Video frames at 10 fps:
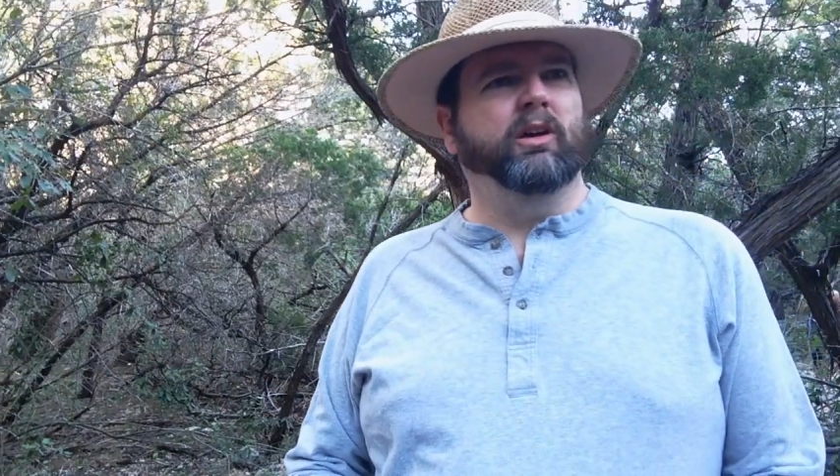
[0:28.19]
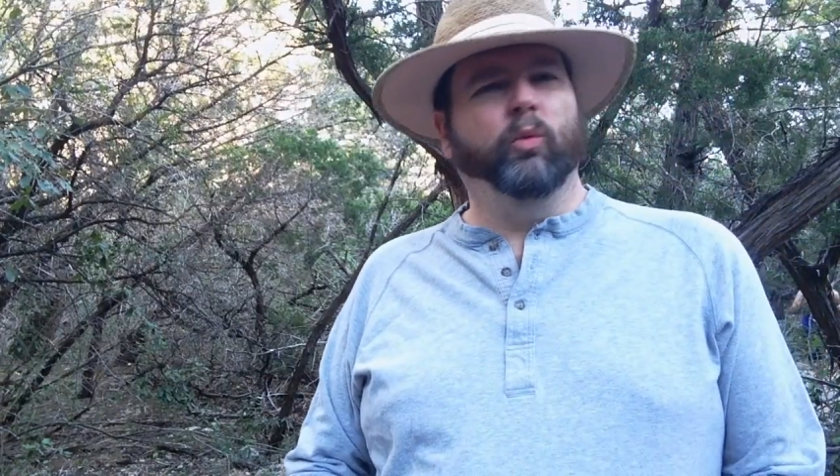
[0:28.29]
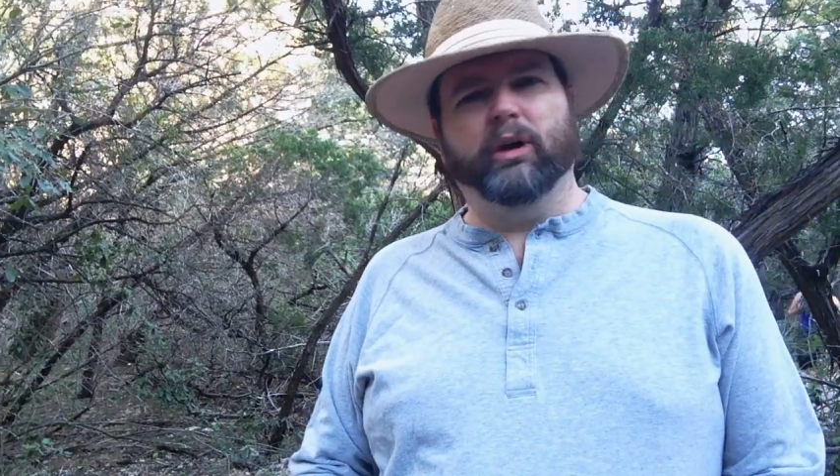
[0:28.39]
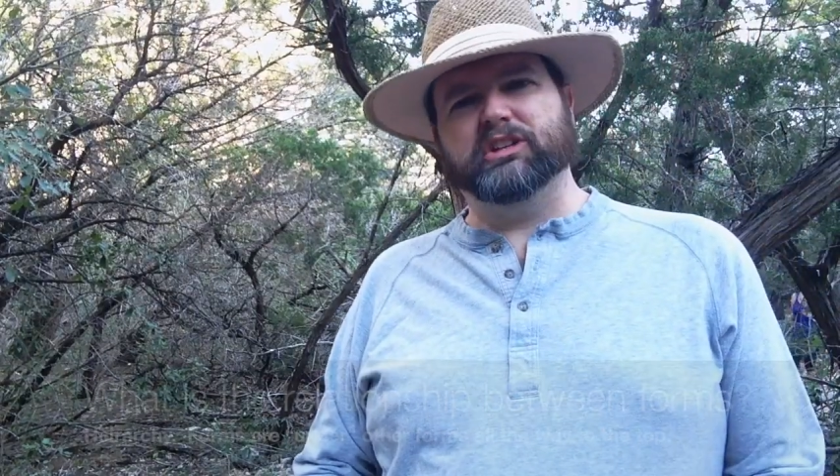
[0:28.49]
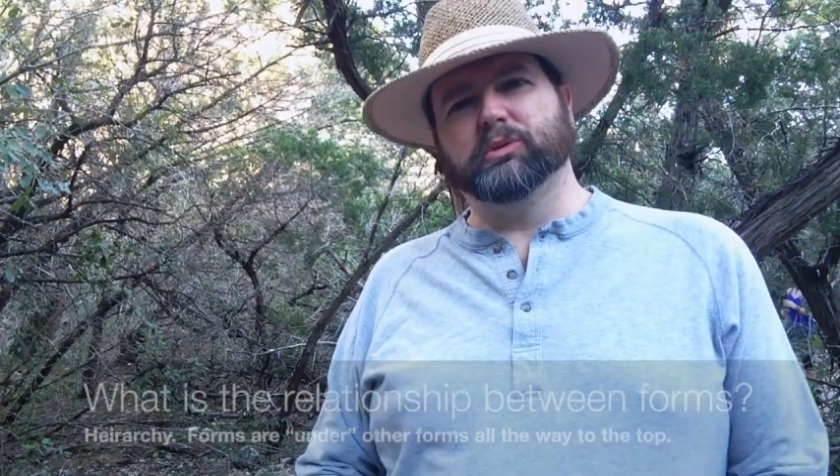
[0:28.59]

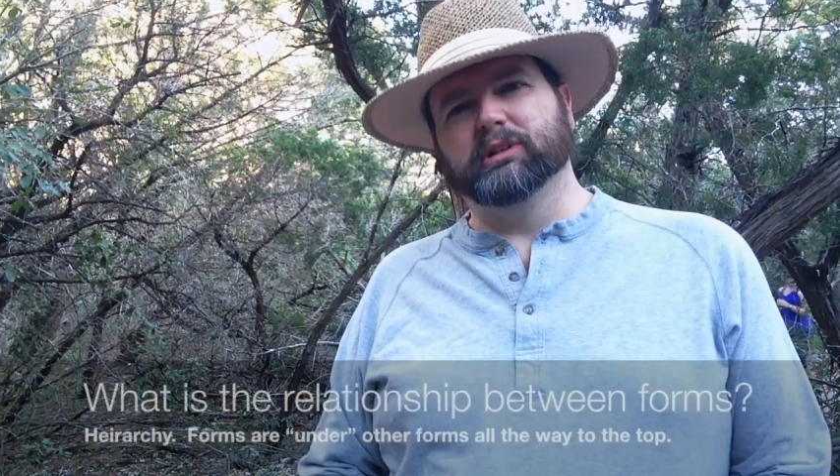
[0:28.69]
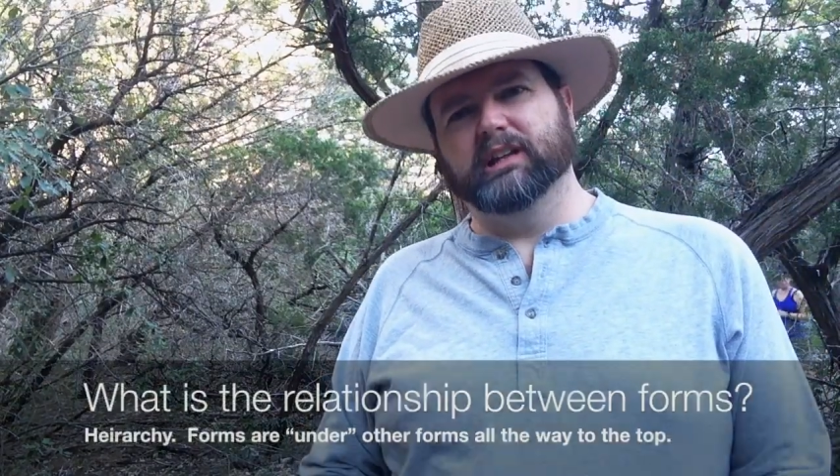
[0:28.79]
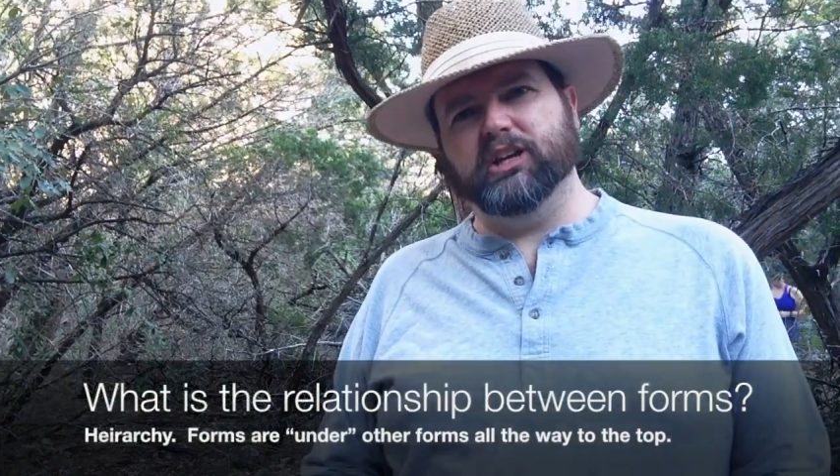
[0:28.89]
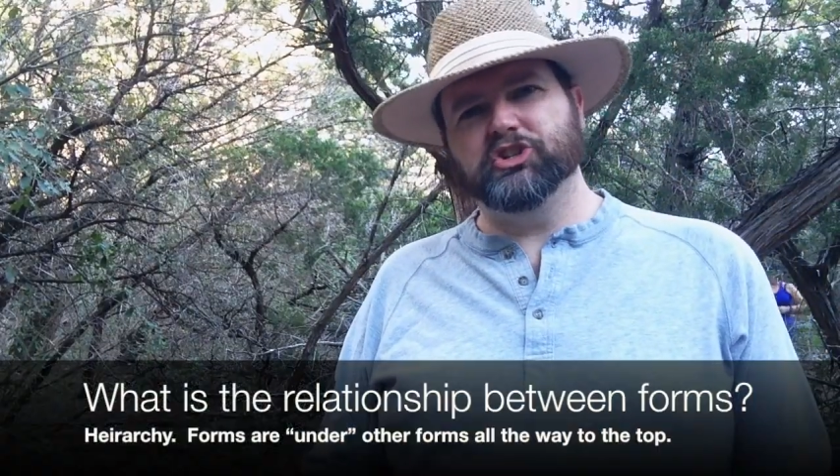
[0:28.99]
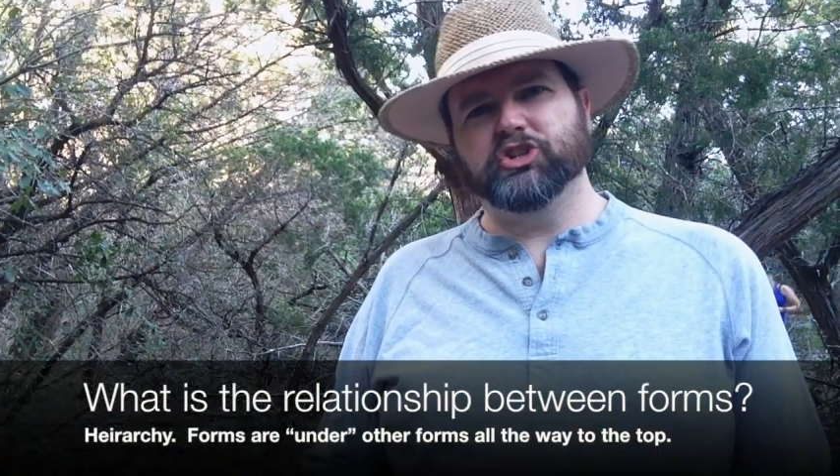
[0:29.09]
What is the
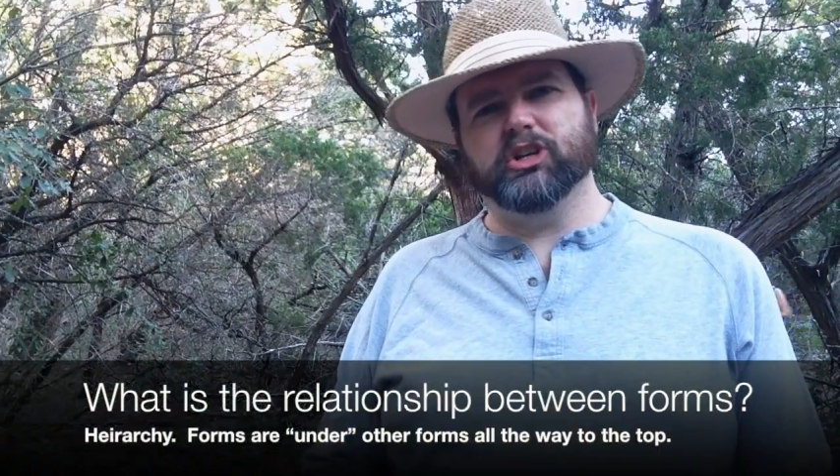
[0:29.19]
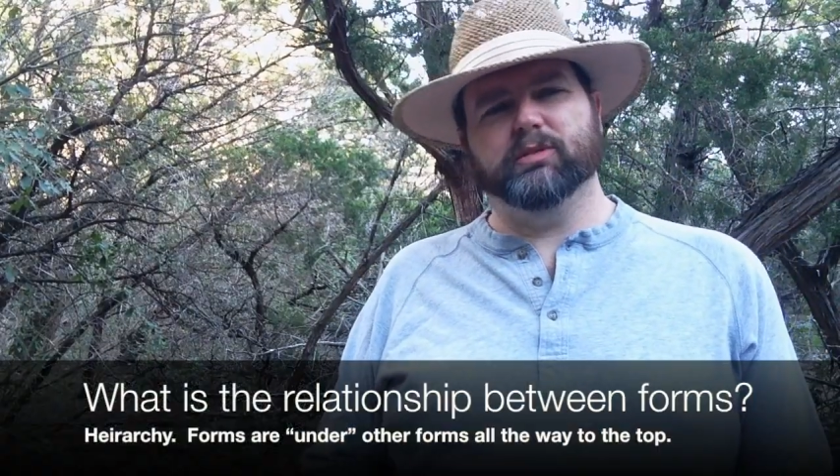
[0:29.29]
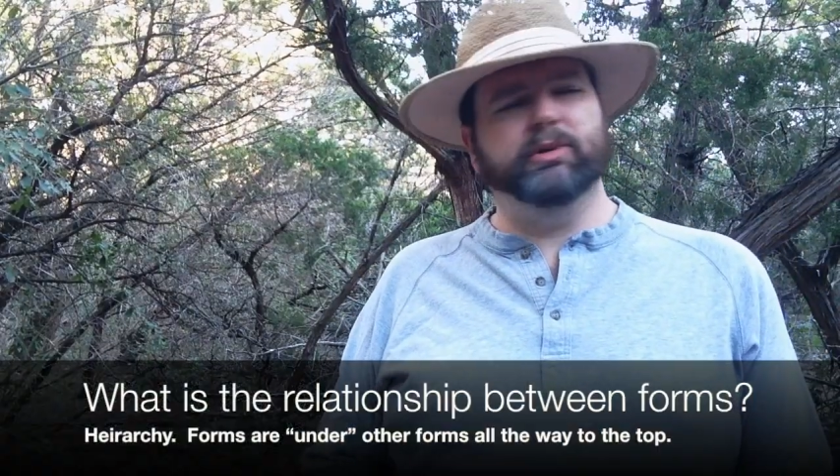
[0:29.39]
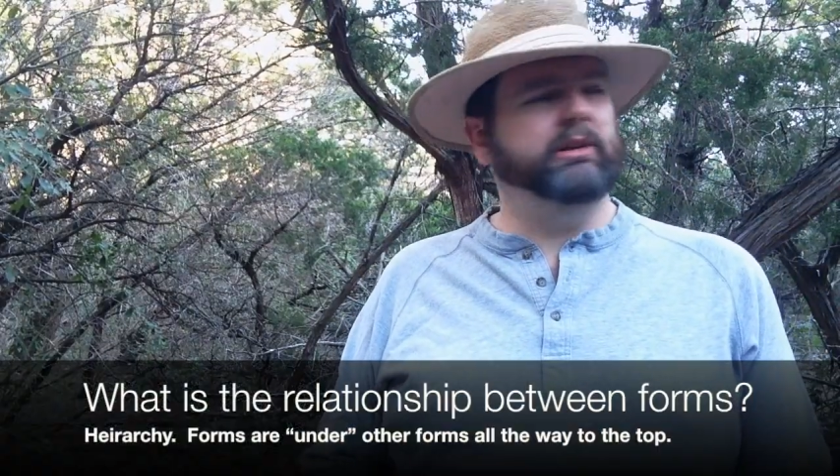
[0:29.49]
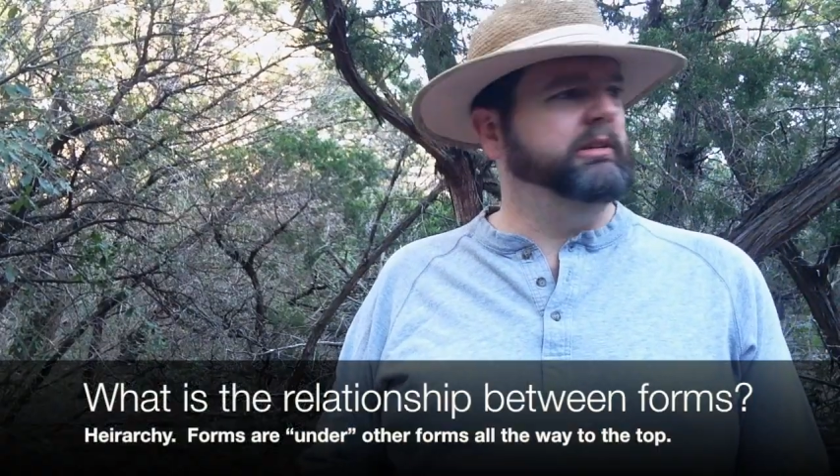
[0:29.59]

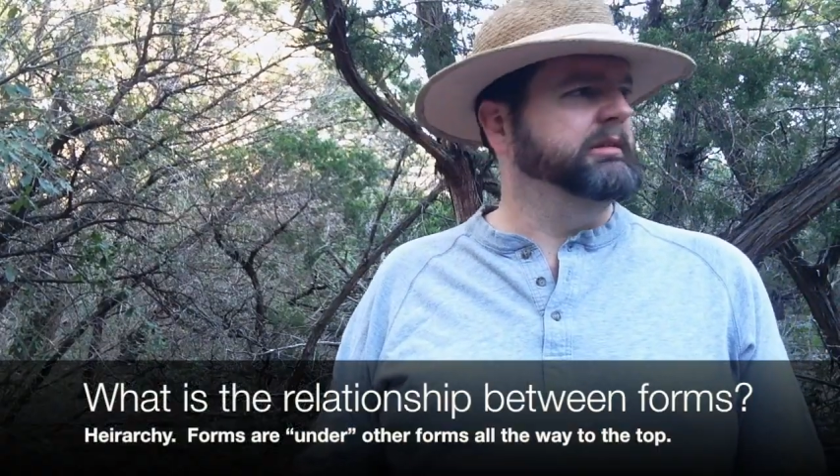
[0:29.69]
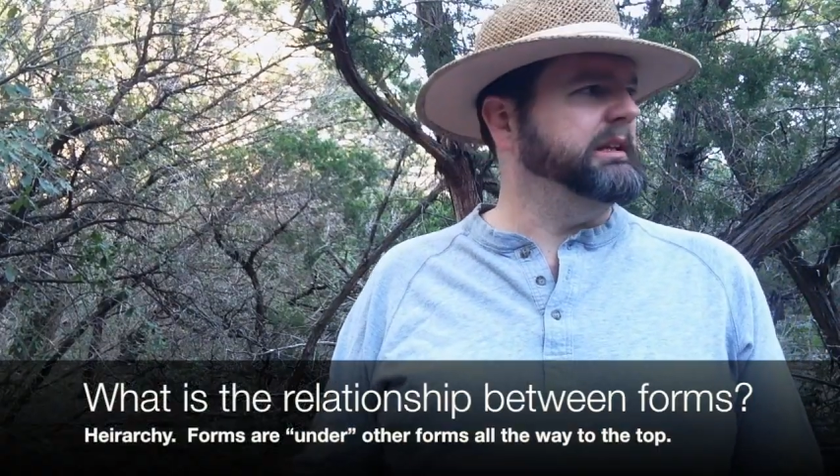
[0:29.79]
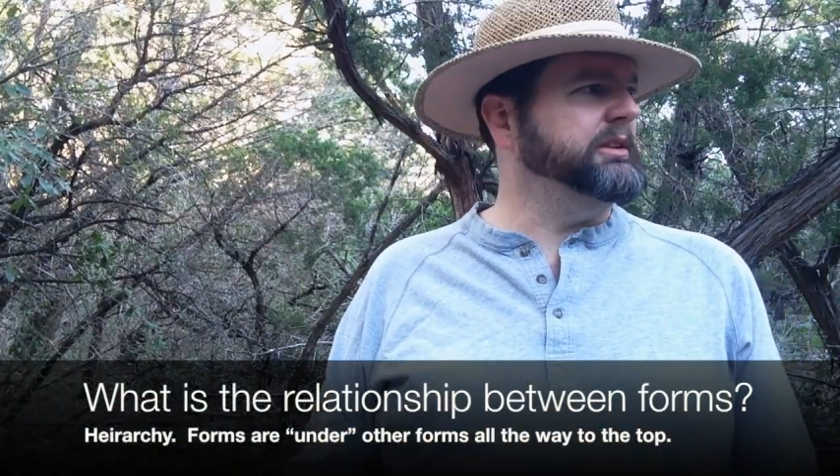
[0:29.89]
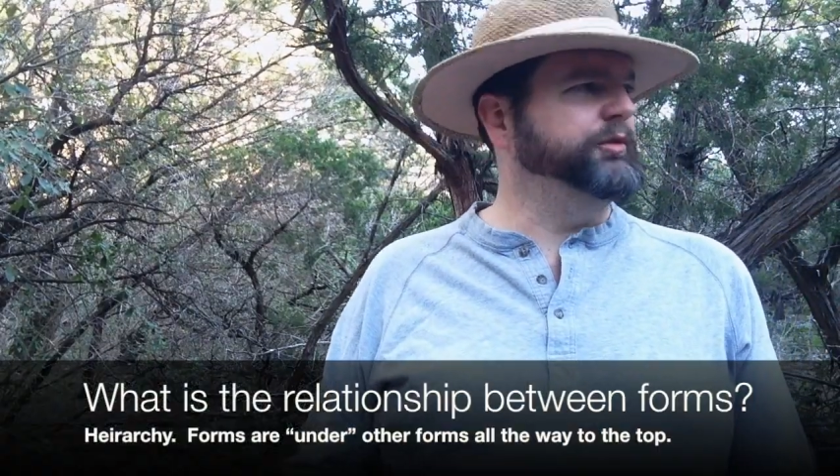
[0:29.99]
relationship that